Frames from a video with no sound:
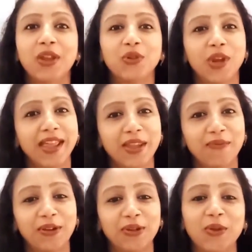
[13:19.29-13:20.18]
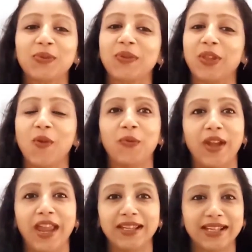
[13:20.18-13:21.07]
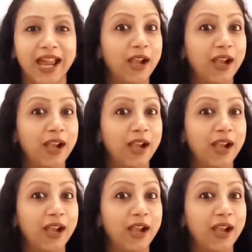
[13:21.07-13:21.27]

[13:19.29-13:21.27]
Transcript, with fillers: share the videos with your friends